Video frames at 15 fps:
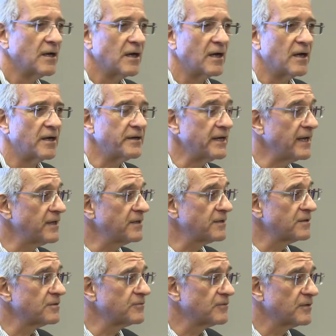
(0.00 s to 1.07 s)
uh,
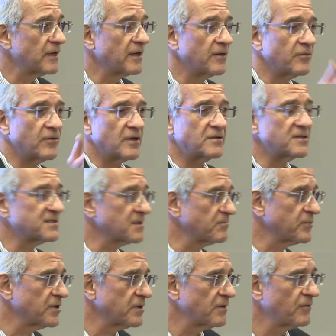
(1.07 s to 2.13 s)
naked, and then
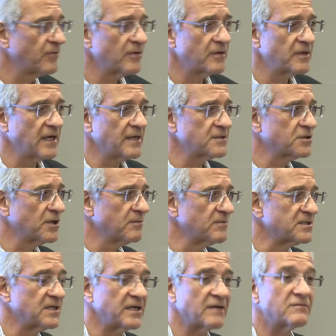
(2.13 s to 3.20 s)
disappear in the gas
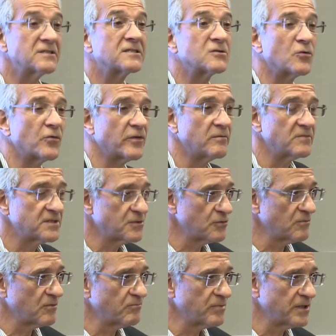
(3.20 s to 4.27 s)
chambers. He never saw them as
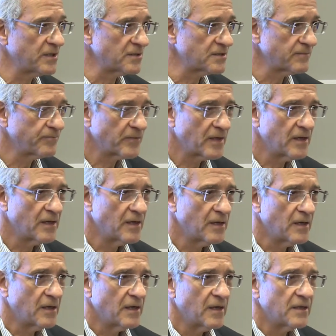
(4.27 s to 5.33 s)
human beings.
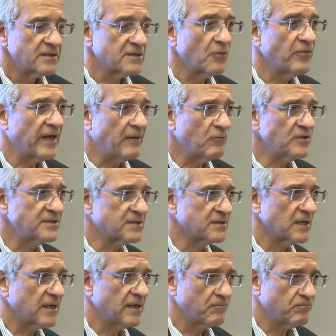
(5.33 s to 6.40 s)
So that was
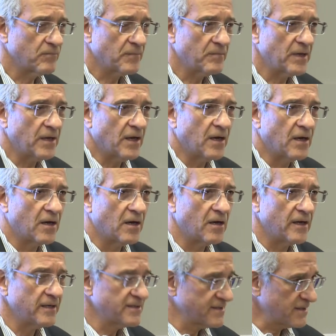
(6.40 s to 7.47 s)
uh,
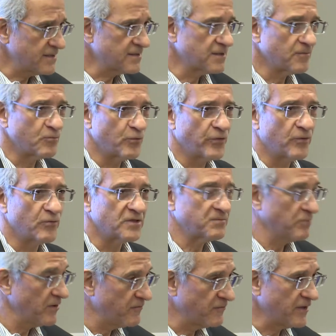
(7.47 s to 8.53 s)
a system that was
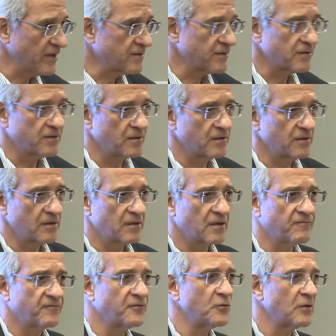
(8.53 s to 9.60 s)
perfected,
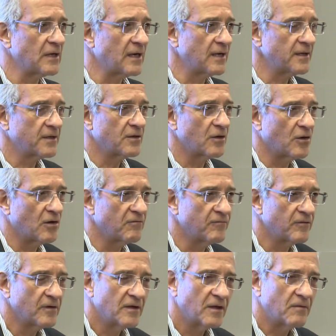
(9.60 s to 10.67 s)
if you like, of
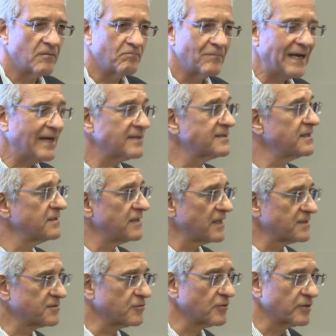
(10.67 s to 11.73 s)
mass
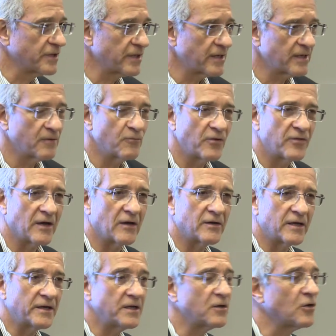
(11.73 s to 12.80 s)
industrial killing without
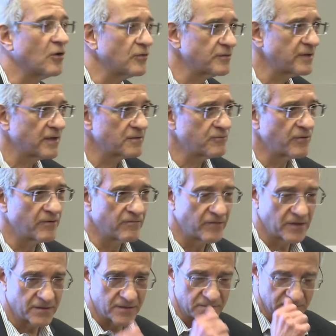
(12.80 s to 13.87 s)
any contact with the
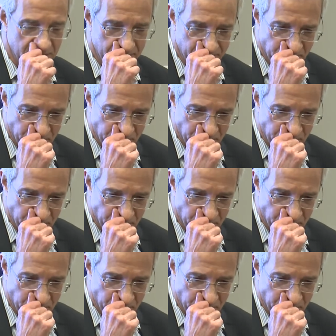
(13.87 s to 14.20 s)
victims.